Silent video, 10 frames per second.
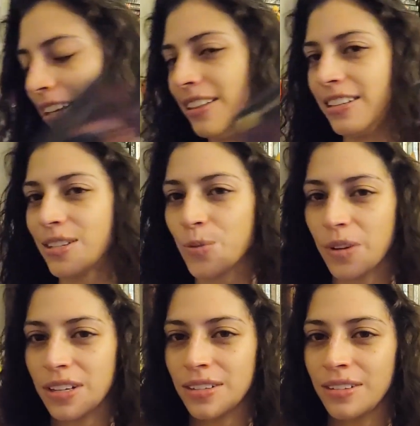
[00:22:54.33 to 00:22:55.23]
in this
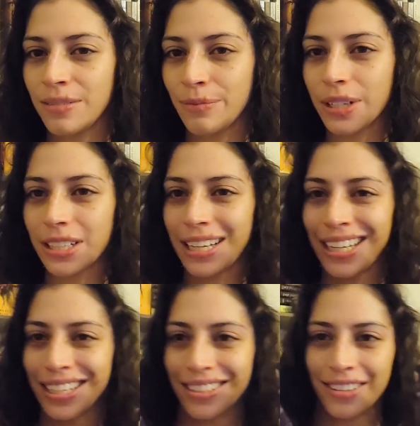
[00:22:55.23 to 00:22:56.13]
one, but
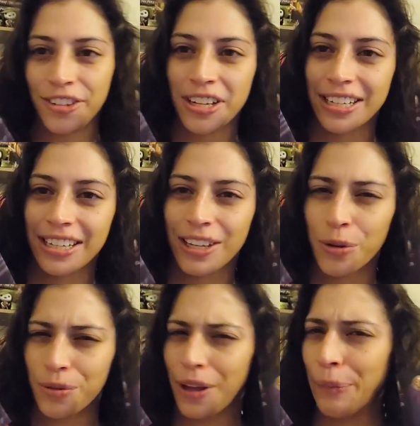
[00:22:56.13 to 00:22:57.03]
like they're not going to
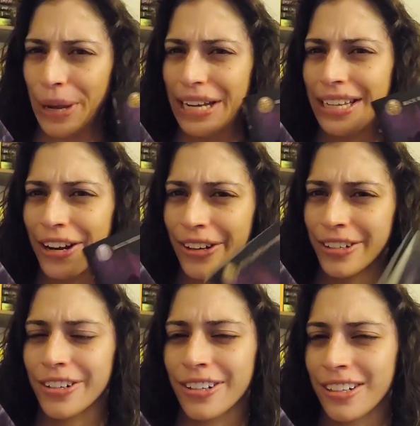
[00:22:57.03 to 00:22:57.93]
kill a main
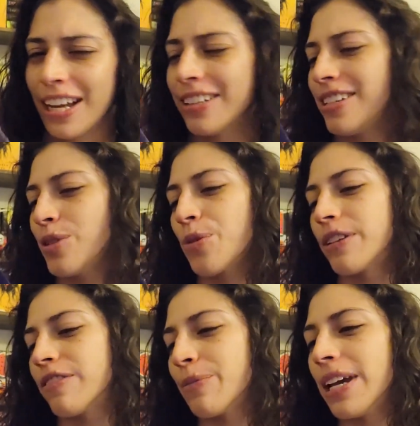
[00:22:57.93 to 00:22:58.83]
character, at least
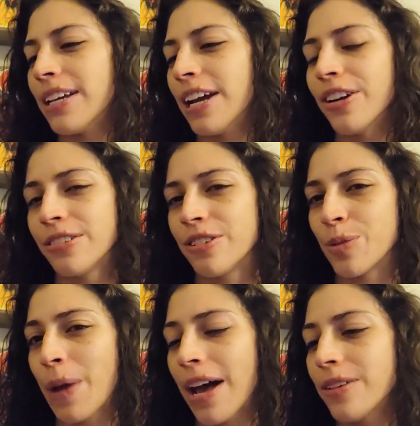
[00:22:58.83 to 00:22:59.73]
one of the main
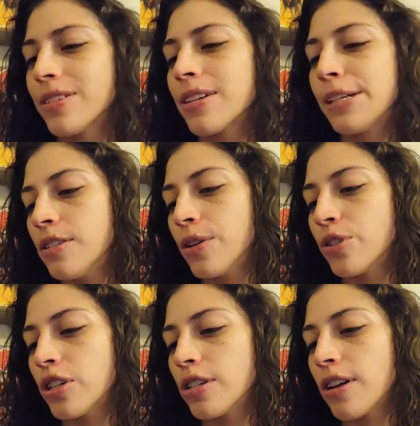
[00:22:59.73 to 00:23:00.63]
character's pals.
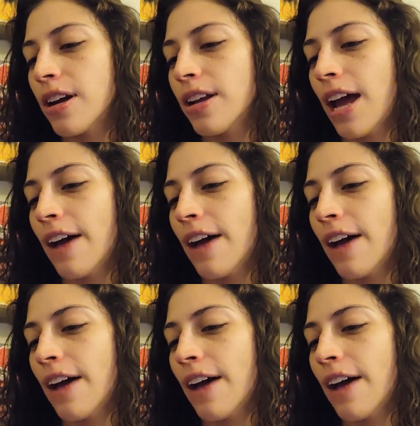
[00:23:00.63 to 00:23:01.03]
So she's not